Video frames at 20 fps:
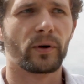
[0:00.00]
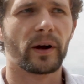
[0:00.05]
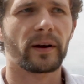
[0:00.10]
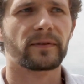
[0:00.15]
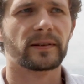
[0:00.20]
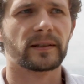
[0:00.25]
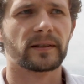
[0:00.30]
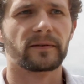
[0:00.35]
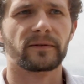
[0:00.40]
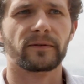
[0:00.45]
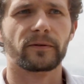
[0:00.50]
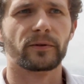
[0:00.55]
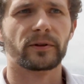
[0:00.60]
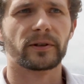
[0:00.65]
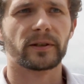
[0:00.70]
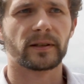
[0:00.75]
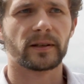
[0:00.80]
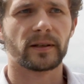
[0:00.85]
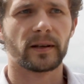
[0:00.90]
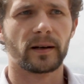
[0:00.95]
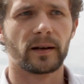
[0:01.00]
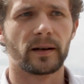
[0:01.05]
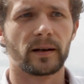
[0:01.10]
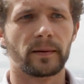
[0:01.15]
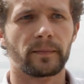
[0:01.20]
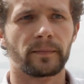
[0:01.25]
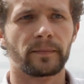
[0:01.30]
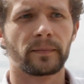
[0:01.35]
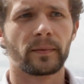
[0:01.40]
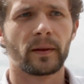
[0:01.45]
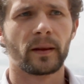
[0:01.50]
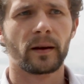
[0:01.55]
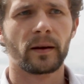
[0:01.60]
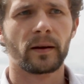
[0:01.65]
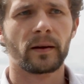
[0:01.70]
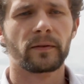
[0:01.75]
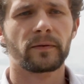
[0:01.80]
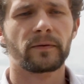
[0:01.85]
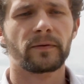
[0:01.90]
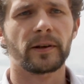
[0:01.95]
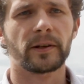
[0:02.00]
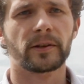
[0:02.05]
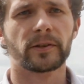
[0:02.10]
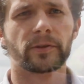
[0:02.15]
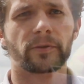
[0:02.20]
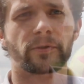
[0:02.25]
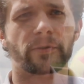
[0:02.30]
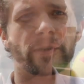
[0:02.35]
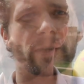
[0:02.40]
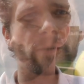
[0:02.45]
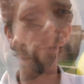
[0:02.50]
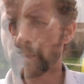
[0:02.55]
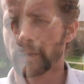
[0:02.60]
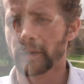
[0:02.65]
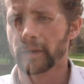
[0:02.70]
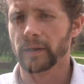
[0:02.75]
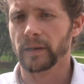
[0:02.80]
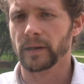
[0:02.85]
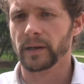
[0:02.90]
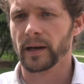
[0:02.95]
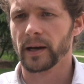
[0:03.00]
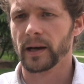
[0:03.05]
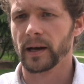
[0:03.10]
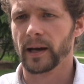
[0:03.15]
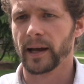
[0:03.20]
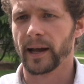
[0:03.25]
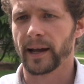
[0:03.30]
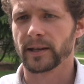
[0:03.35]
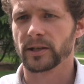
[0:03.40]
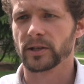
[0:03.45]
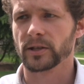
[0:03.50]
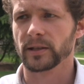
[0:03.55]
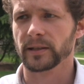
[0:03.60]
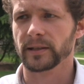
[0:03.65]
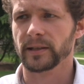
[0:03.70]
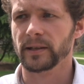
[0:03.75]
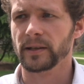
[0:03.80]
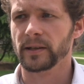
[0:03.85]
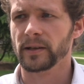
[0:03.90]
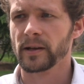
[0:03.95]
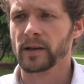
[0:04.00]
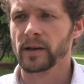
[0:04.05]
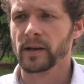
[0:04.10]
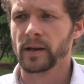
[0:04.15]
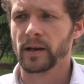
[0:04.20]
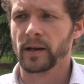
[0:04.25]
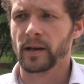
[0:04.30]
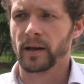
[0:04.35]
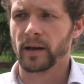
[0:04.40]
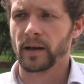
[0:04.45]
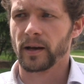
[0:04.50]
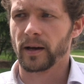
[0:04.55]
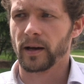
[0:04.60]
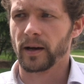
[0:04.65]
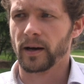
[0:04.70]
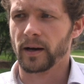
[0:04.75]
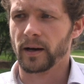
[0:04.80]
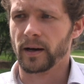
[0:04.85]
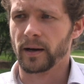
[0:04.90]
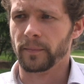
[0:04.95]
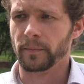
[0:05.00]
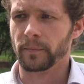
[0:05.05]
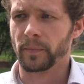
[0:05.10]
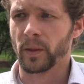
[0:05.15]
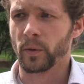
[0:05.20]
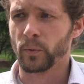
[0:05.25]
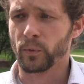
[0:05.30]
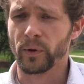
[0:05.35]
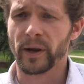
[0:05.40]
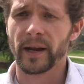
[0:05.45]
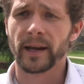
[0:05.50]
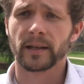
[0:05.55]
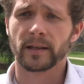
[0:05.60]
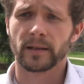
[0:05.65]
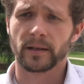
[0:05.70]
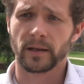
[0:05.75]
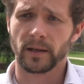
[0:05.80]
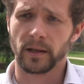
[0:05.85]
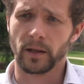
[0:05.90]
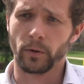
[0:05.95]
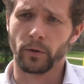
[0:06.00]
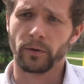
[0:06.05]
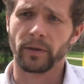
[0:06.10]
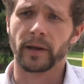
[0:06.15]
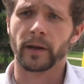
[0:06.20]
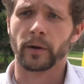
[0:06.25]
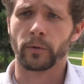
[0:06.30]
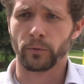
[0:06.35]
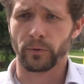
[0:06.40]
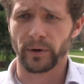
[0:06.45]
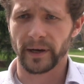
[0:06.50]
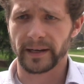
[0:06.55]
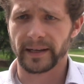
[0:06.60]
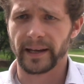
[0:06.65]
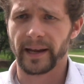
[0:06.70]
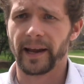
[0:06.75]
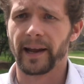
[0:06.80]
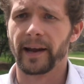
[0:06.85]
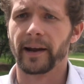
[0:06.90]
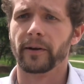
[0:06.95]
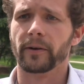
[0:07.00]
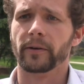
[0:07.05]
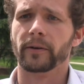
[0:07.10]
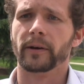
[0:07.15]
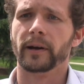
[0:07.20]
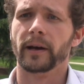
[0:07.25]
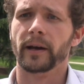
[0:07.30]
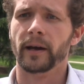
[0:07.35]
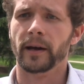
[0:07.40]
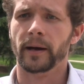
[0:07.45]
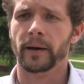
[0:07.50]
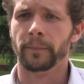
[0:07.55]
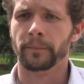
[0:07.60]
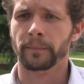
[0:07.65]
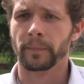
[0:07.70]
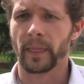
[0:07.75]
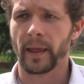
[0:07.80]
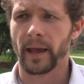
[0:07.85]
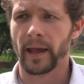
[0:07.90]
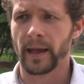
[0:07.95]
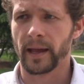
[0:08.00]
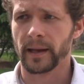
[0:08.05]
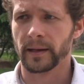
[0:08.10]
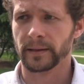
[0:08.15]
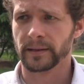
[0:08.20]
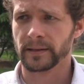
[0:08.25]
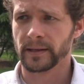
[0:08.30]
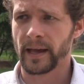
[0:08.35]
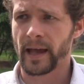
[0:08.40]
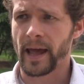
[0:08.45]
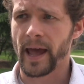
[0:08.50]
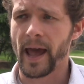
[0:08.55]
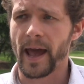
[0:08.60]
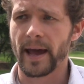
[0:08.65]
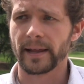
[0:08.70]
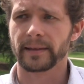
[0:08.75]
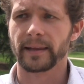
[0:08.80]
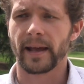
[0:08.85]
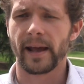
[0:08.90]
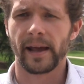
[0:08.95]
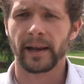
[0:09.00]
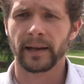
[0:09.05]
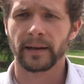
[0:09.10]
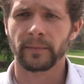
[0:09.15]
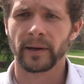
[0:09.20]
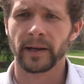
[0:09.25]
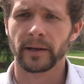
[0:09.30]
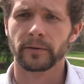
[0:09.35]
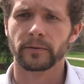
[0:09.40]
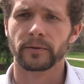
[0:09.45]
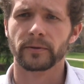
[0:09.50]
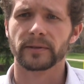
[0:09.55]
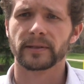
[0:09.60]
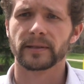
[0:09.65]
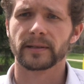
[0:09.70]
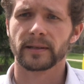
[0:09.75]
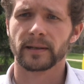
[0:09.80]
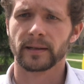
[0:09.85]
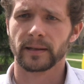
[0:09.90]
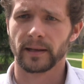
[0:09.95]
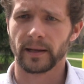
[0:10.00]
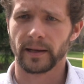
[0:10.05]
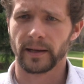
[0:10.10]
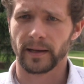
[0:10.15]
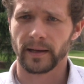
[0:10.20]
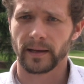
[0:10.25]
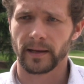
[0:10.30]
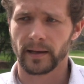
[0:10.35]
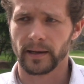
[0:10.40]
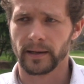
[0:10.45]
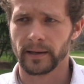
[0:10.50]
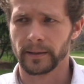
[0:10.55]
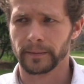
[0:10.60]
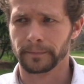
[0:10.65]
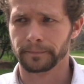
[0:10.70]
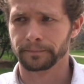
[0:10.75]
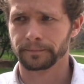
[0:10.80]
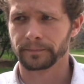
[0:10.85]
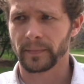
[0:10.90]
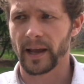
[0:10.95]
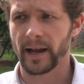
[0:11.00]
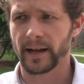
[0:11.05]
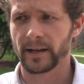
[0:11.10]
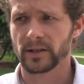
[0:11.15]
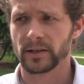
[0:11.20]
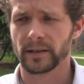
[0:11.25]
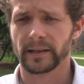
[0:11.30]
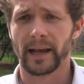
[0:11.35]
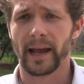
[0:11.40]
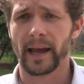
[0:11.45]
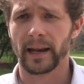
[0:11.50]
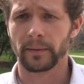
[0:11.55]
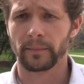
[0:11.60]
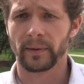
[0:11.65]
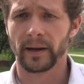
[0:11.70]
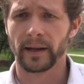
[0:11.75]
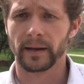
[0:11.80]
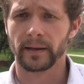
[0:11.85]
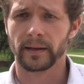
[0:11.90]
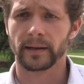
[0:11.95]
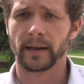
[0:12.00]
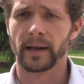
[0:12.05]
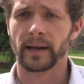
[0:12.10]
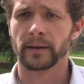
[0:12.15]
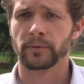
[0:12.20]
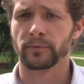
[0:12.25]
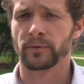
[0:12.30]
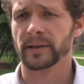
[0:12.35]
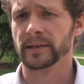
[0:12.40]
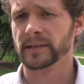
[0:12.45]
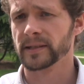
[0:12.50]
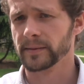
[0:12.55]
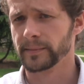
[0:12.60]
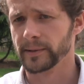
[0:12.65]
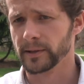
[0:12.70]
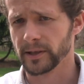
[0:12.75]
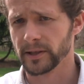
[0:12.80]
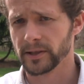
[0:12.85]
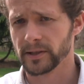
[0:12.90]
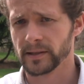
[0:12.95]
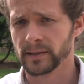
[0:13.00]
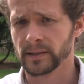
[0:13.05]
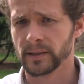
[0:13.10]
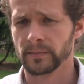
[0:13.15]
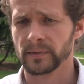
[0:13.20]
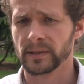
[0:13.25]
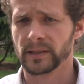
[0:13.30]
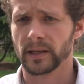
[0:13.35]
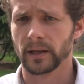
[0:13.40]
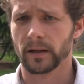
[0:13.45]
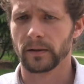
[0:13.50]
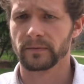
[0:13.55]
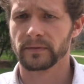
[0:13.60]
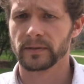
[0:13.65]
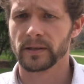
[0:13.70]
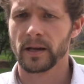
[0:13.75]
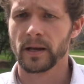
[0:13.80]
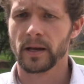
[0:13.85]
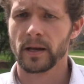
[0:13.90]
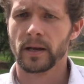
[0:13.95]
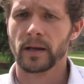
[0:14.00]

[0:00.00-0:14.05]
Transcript: Brave is the first feature that we actually rigged clothing, rigged hair, and had animators like actually animated and run simulations themselves.